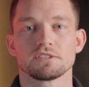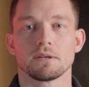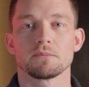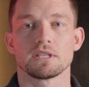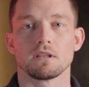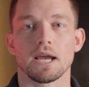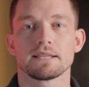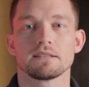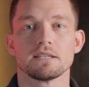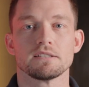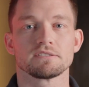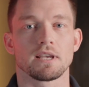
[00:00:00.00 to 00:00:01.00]
something like
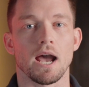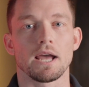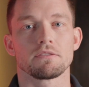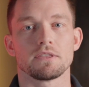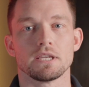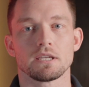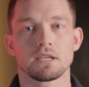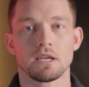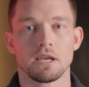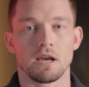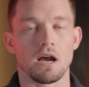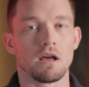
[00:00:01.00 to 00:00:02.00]
this, I think
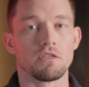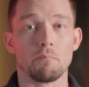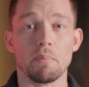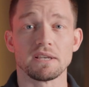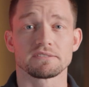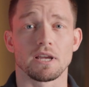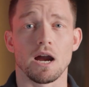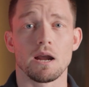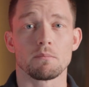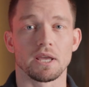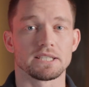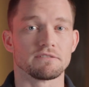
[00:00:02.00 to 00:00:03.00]
the best
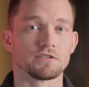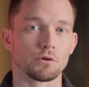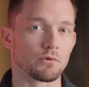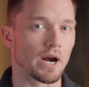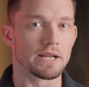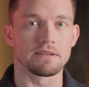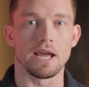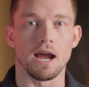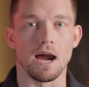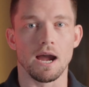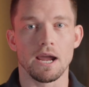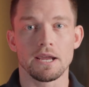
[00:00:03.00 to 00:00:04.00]
time, like if you're riding that
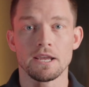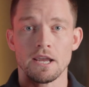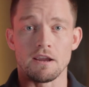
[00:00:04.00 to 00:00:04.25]
high,